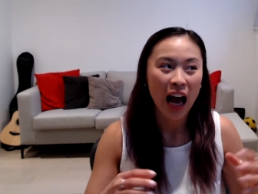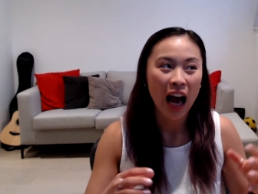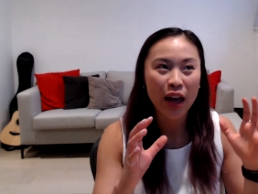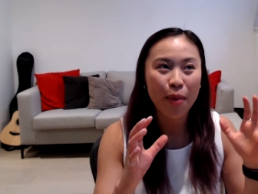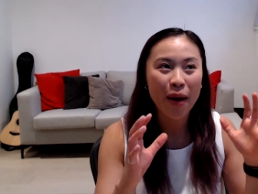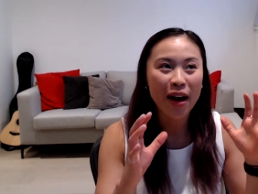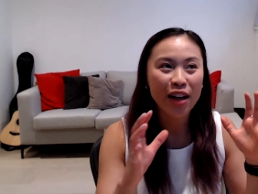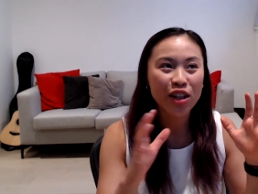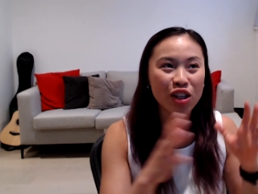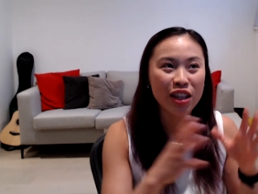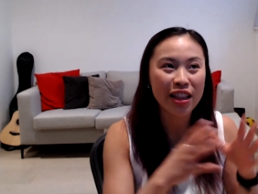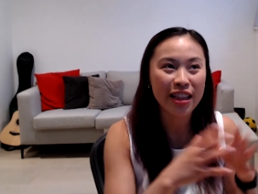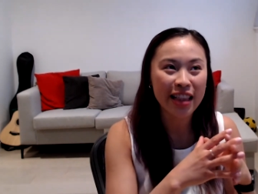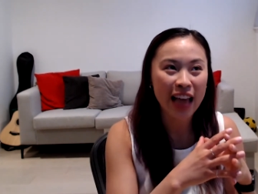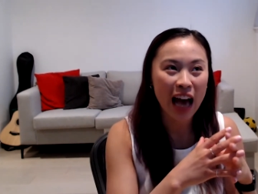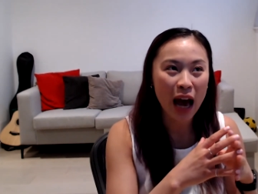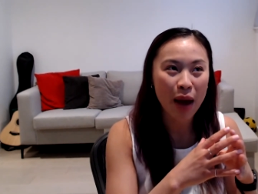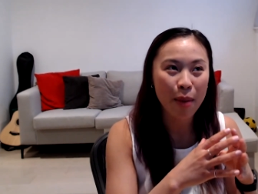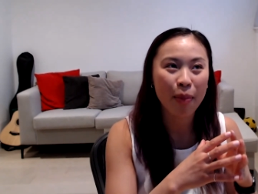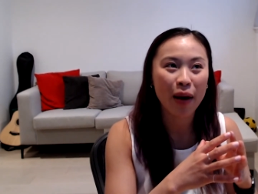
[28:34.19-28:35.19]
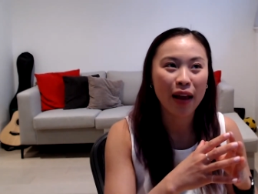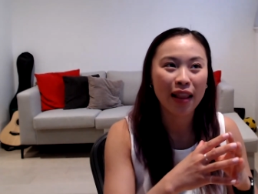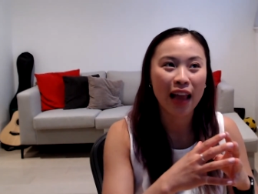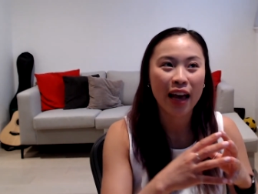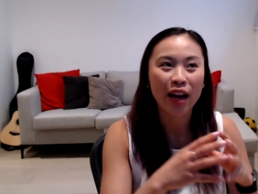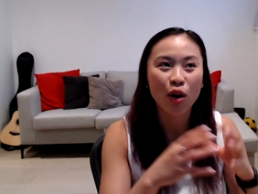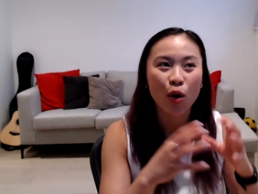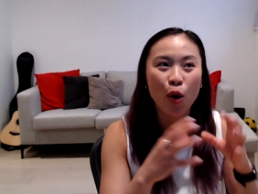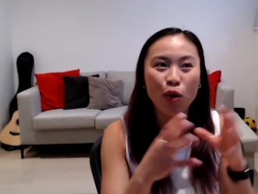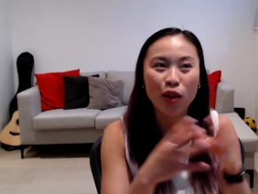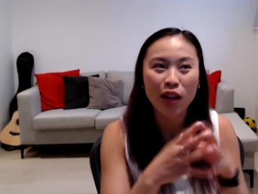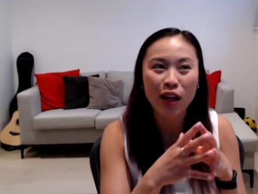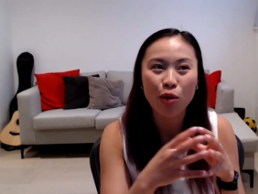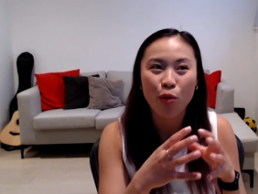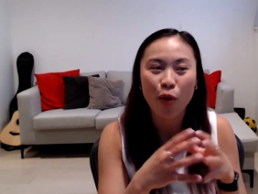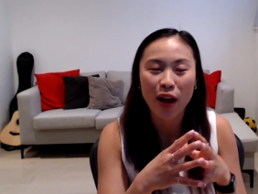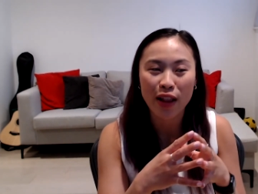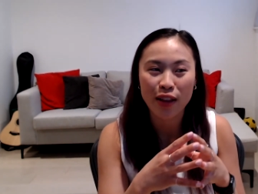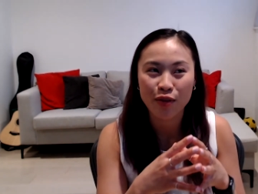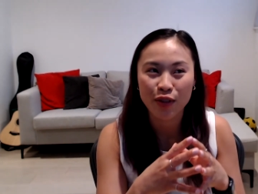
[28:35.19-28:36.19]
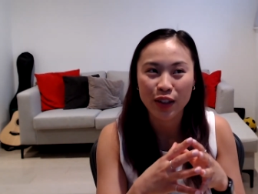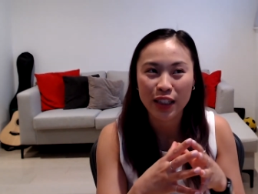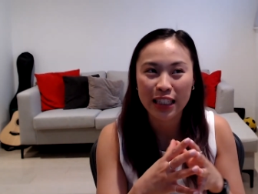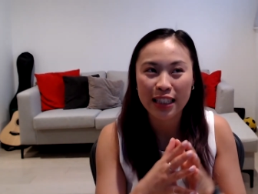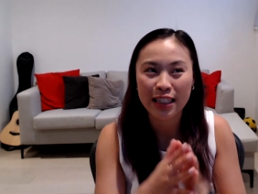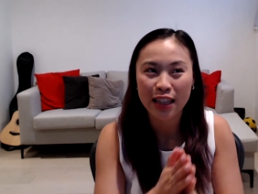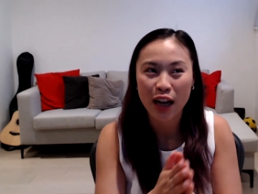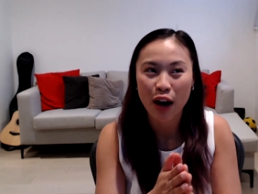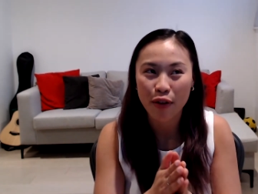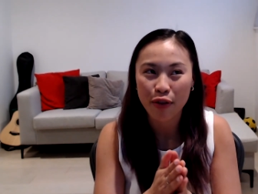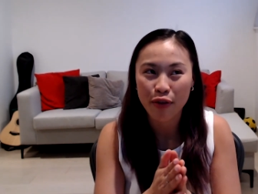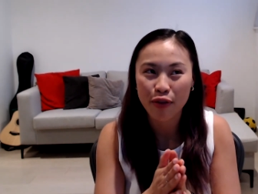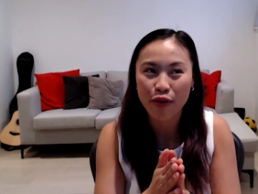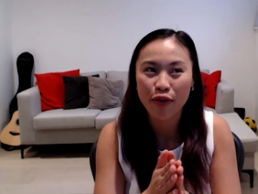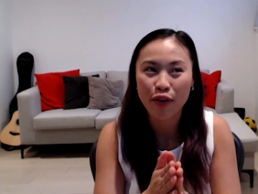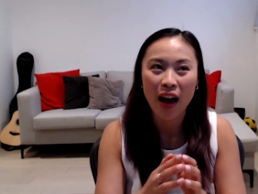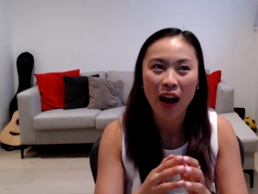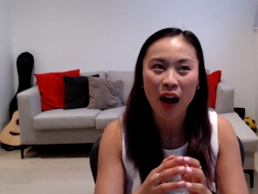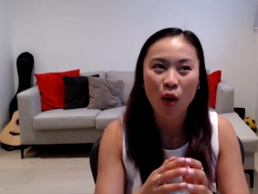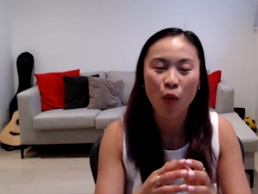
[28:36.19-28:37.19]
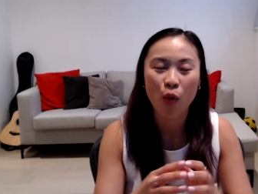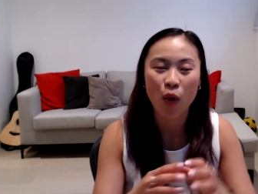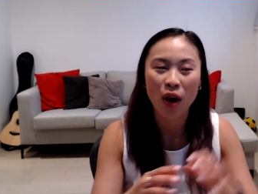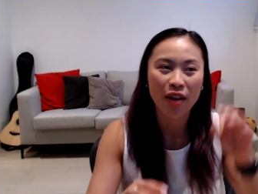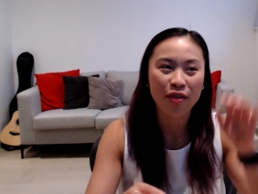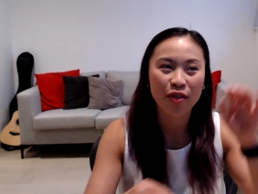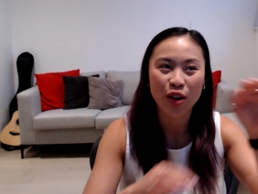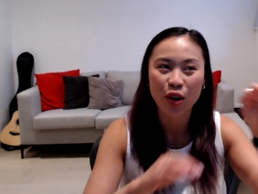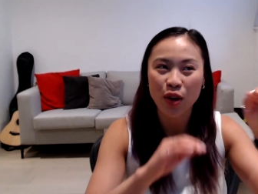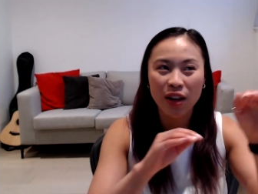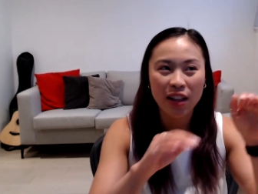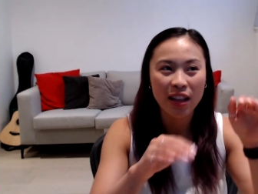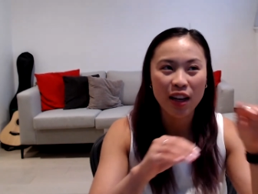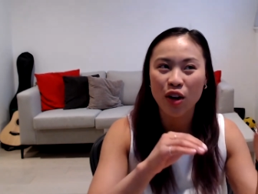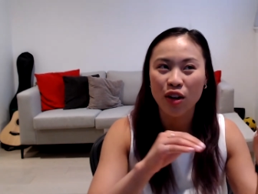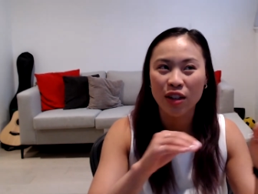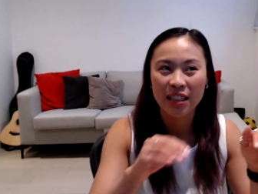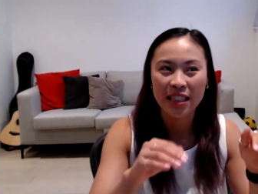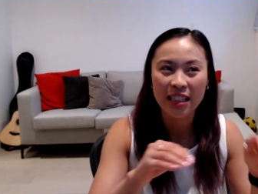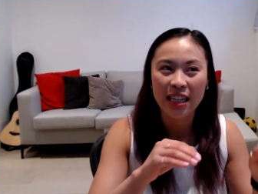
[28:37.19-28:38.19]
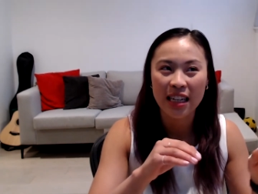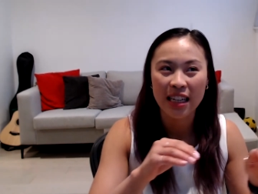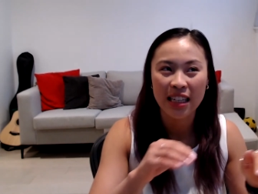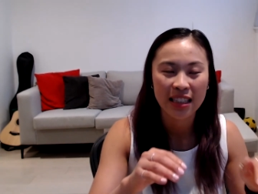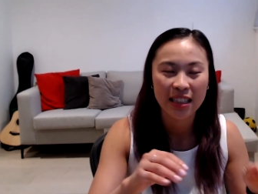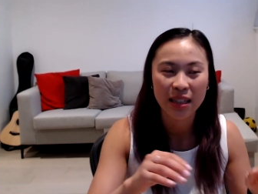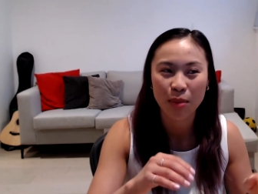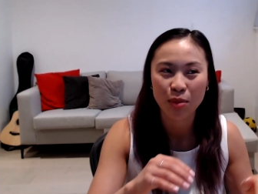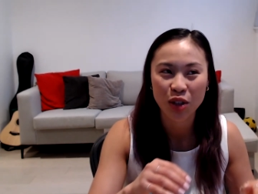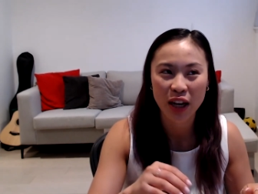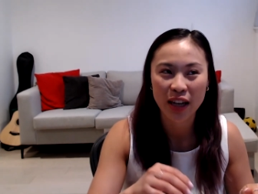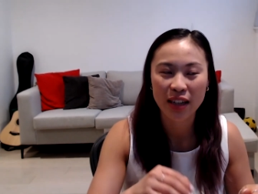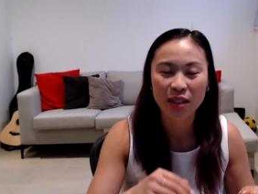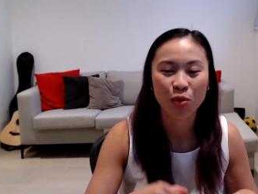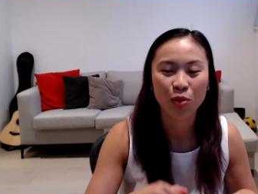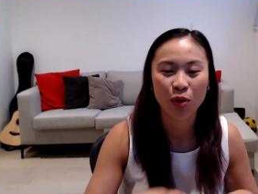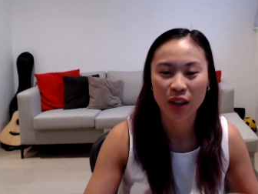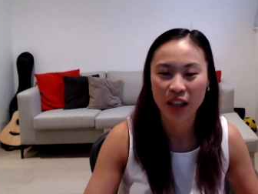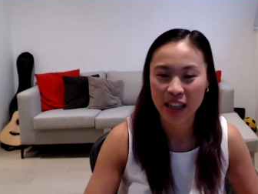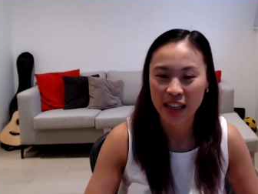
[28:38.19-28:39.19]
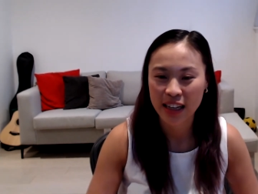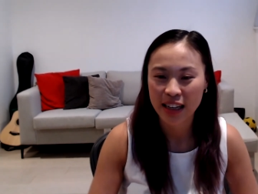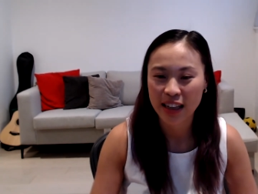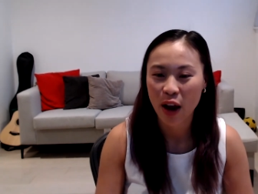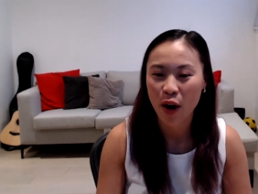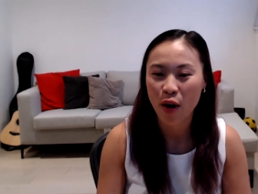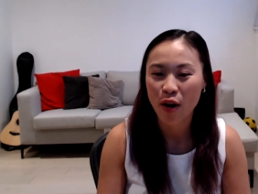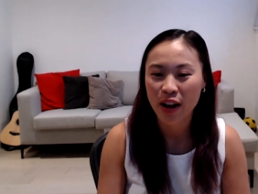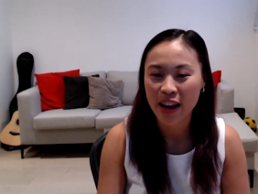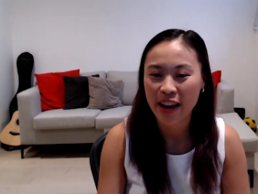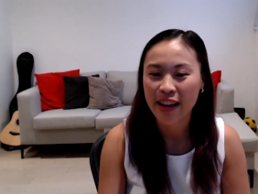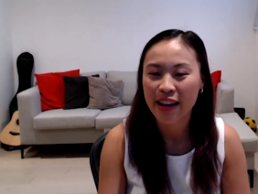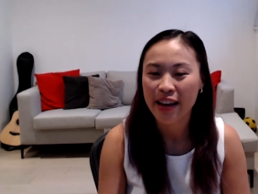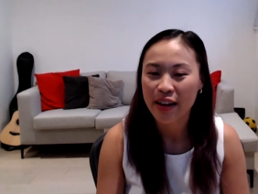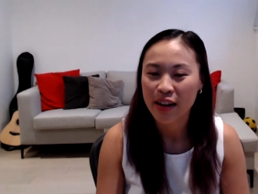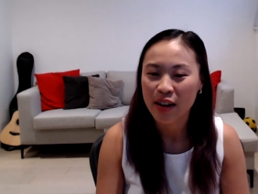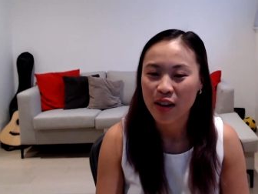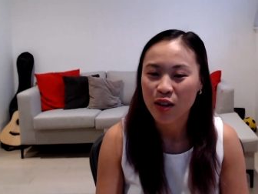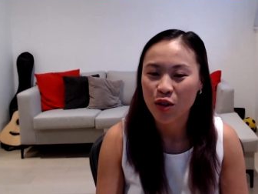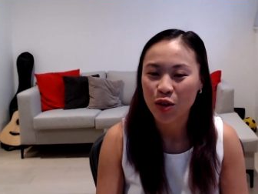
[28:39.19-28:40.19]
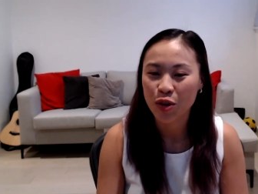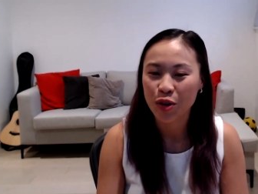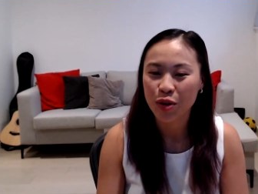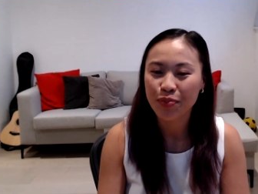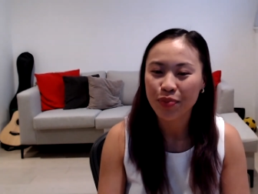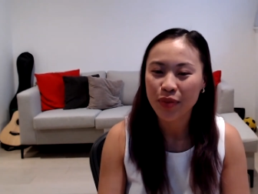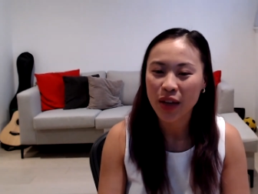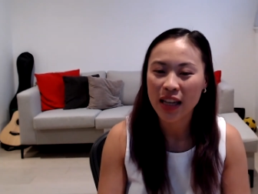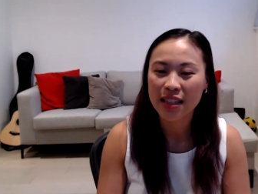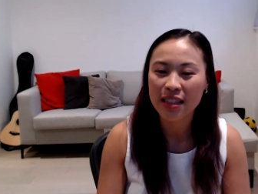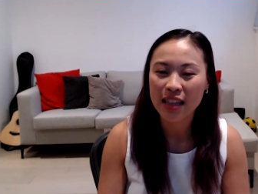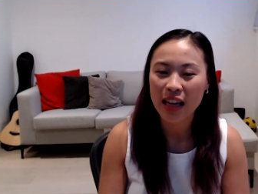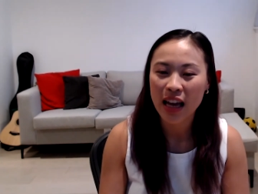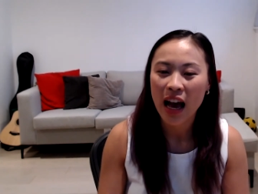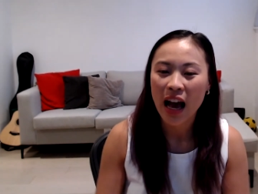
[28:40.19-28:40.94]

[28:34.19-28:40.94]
imagine that, but like only relevant stuff whenever you click on certain subjects within Clarity. So it's